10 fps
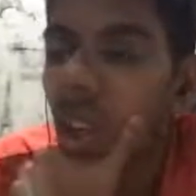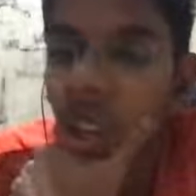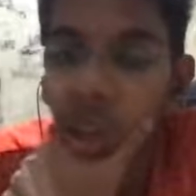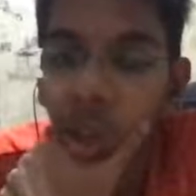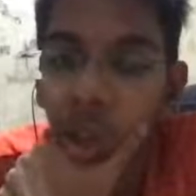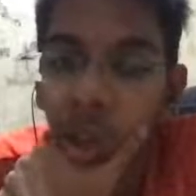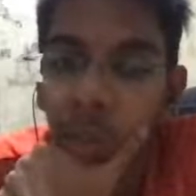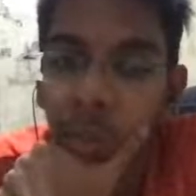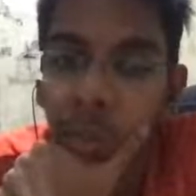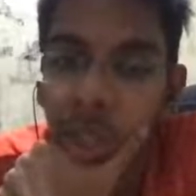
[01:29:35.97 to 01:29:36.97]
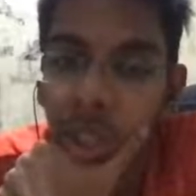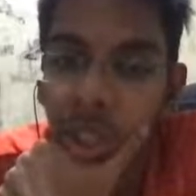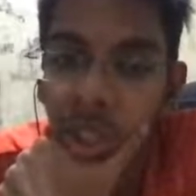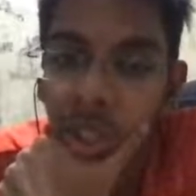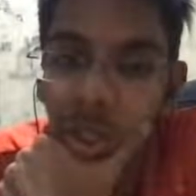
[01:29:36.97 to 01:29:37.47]
Not in open
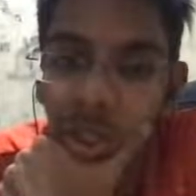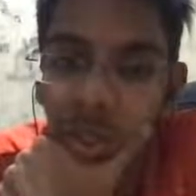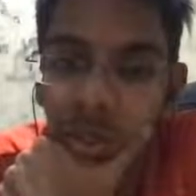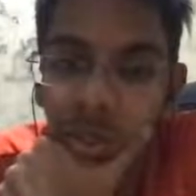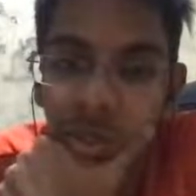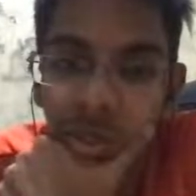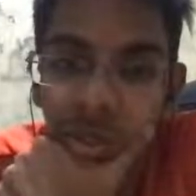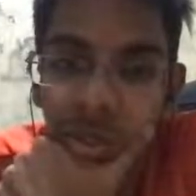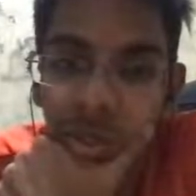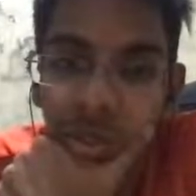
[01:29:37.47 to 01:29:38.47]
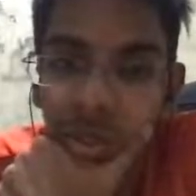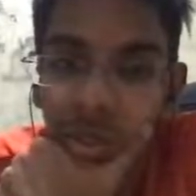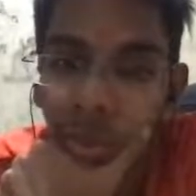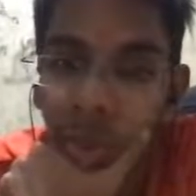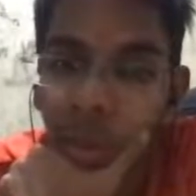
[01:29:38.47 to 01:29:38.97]
position, so
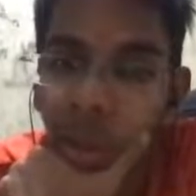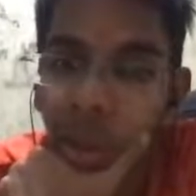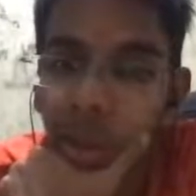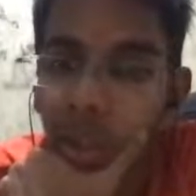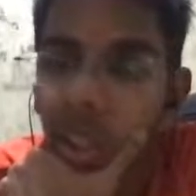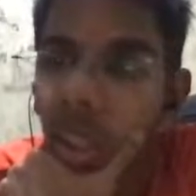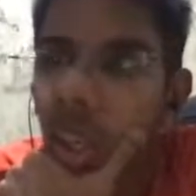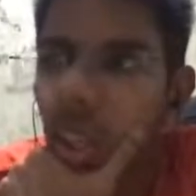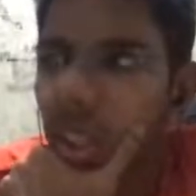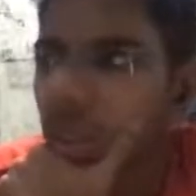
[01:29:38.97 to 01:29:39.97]
maybe better for the knight.